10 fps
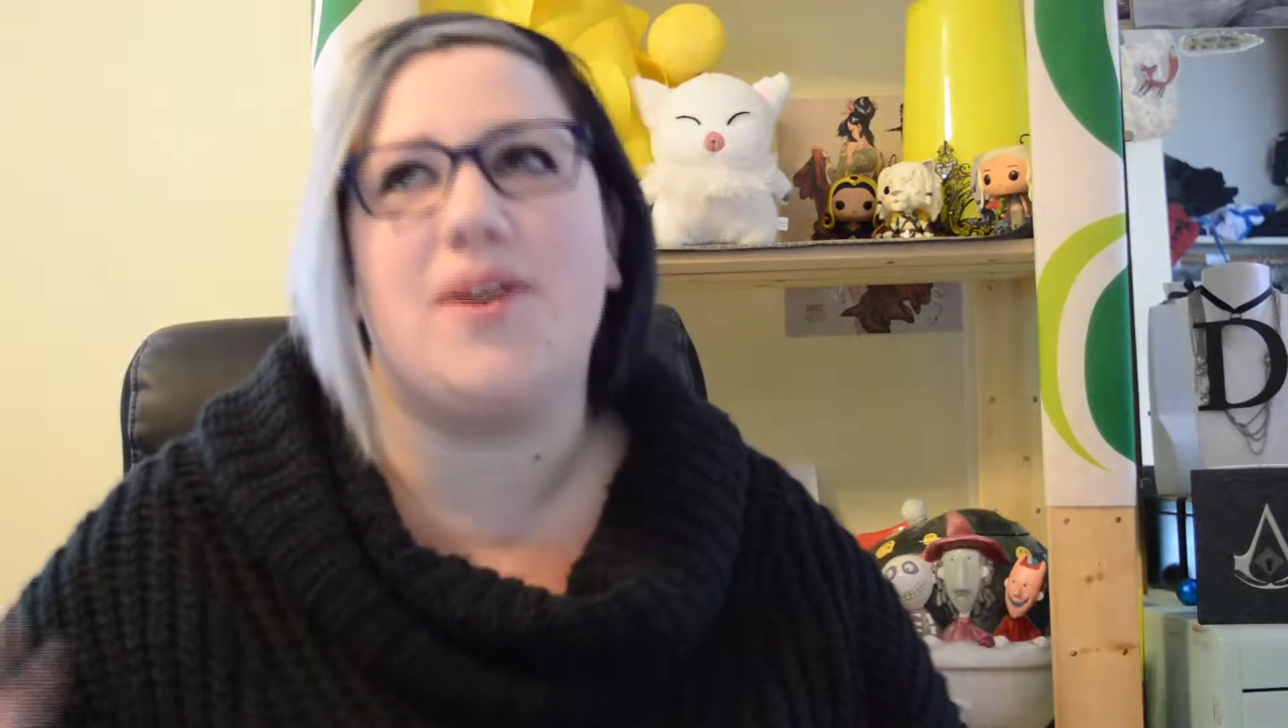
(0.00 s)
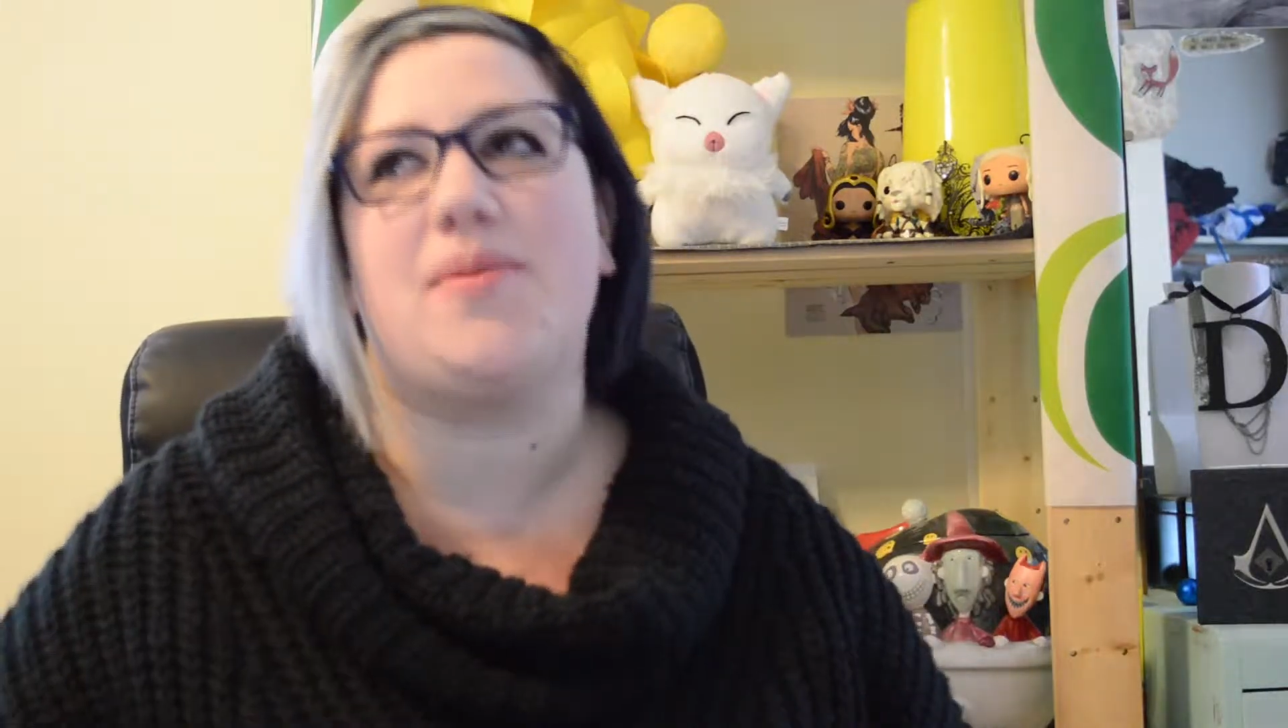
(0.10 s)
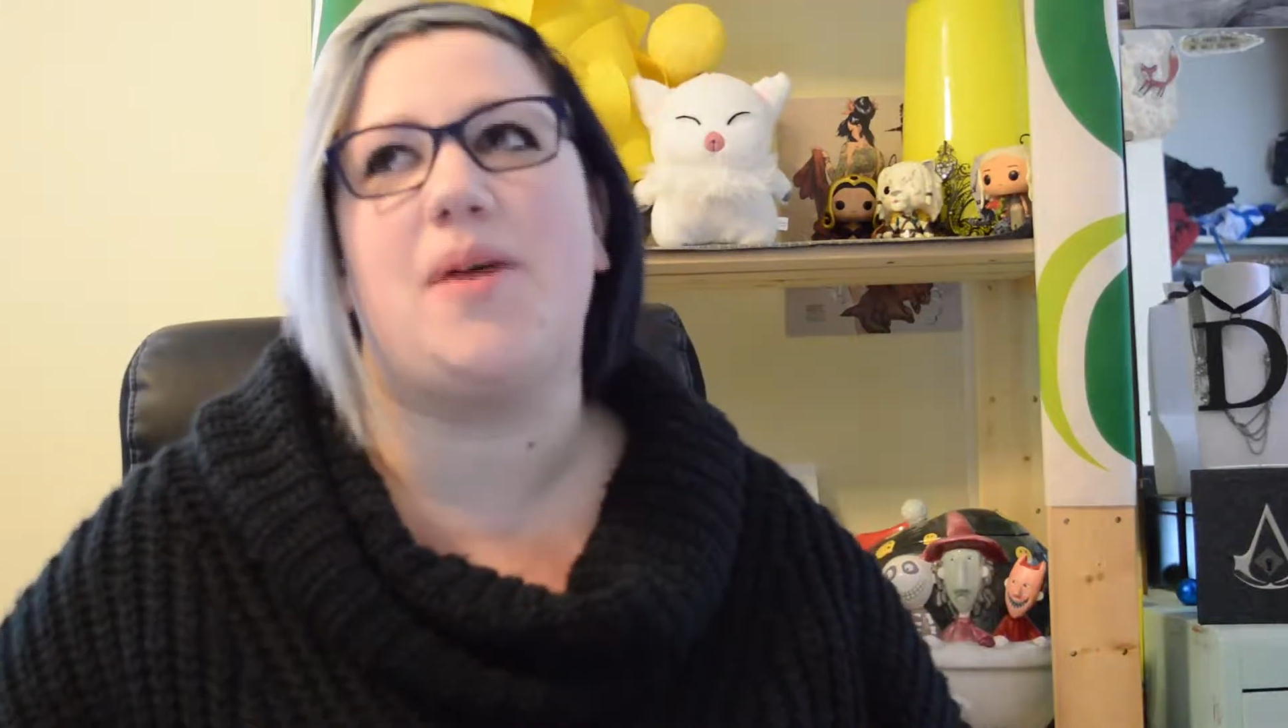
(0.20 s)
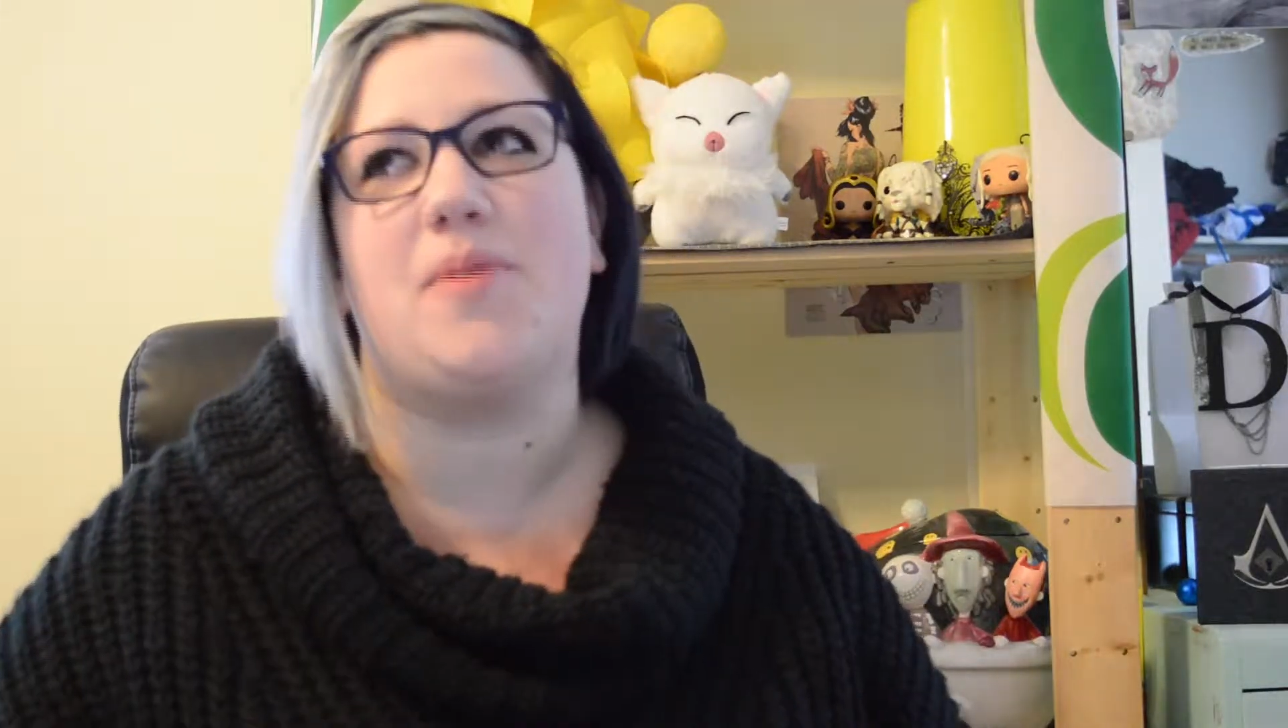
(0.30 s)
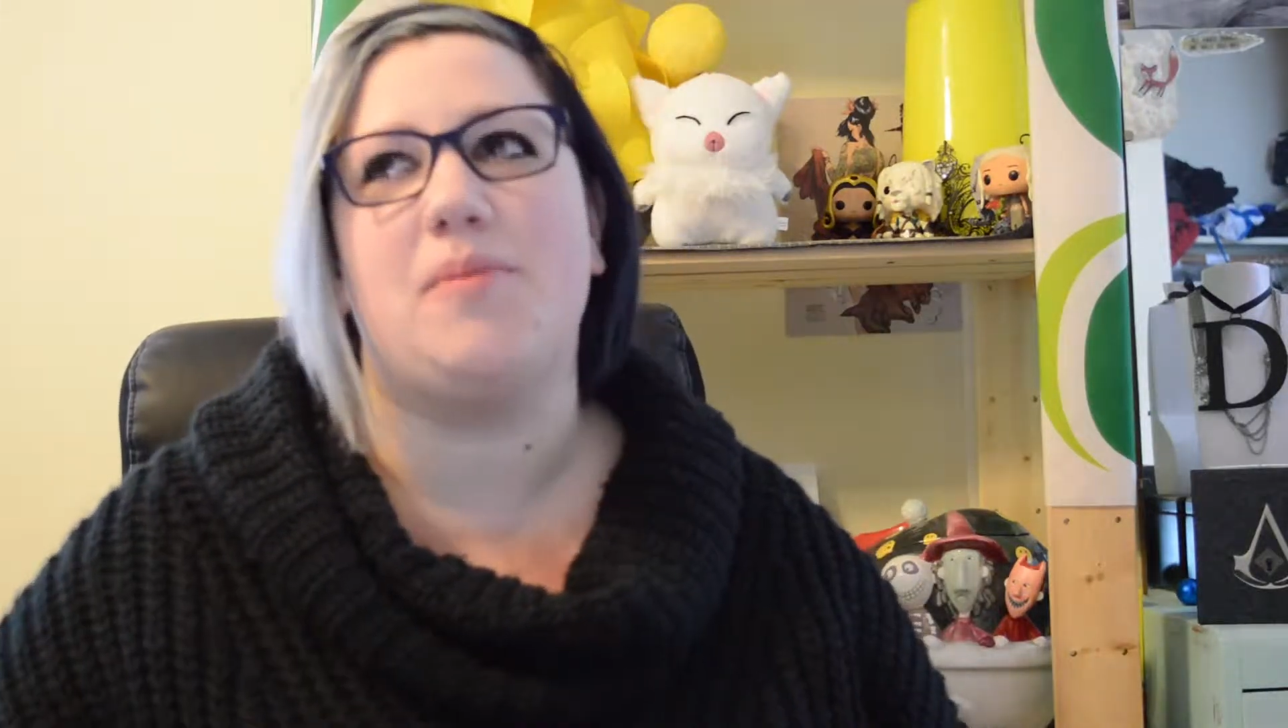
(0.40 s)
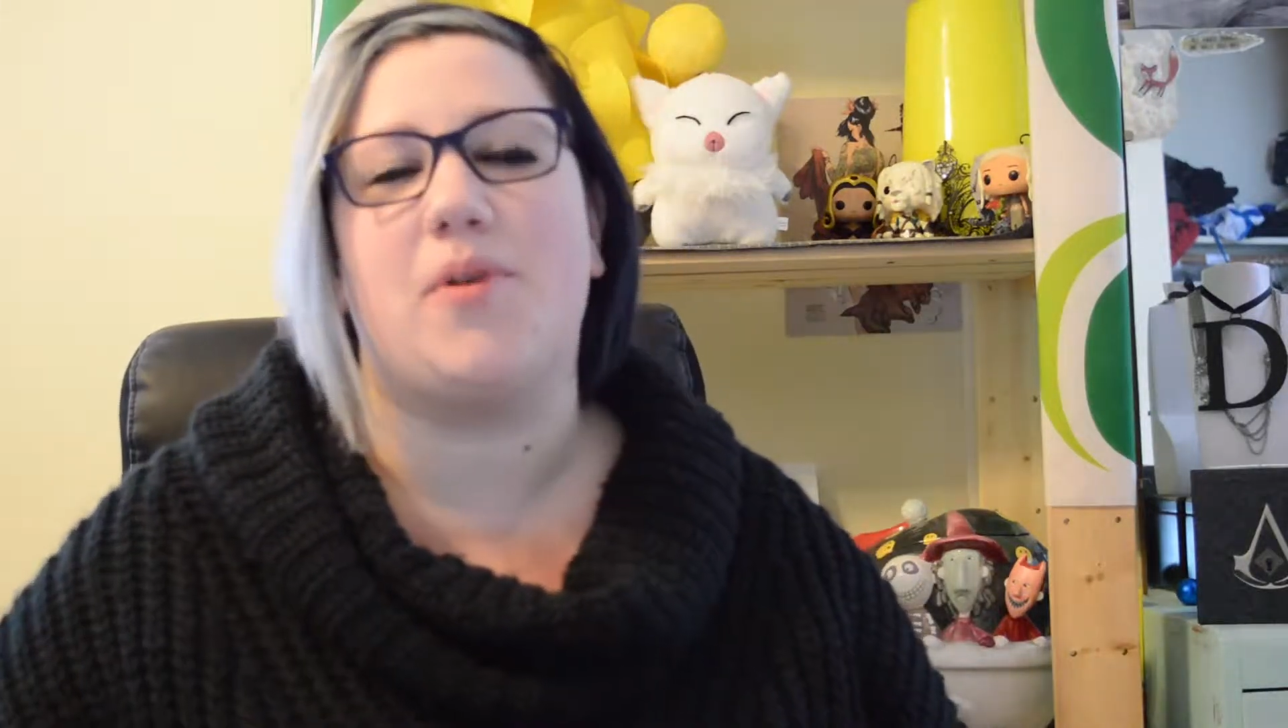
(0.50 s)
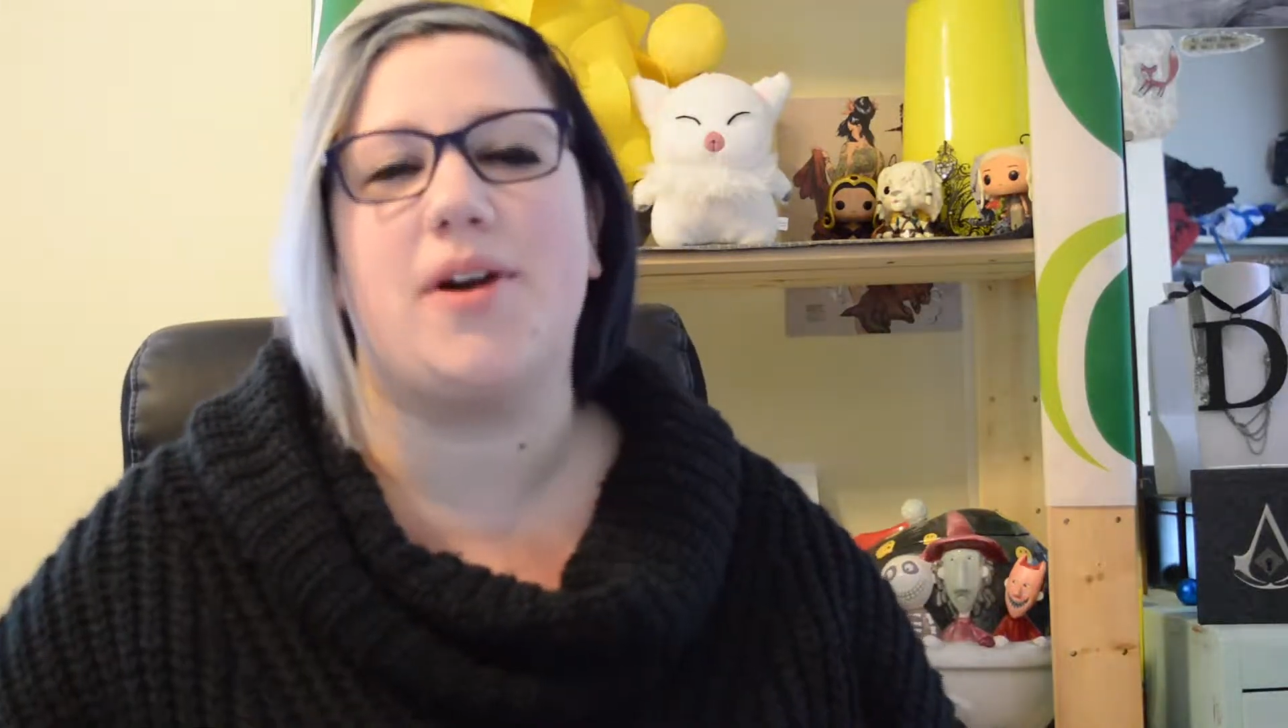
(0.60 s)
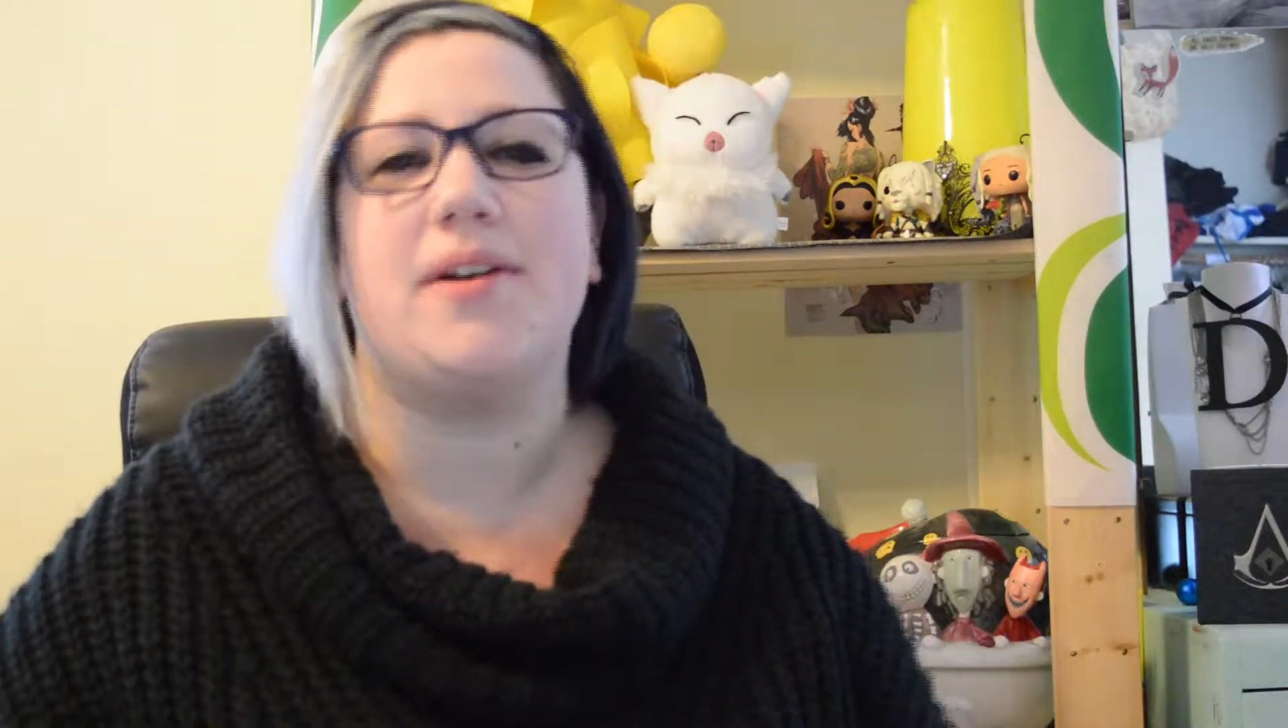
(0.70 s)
A Realm Reborn.